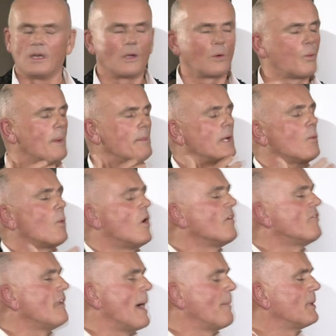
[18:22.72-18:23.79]
Women wore
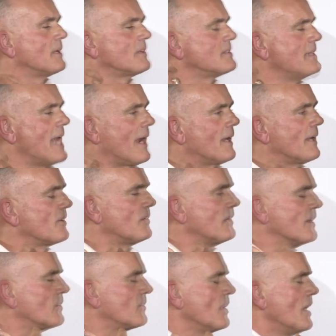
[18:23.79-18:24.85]
fabulous necklaces,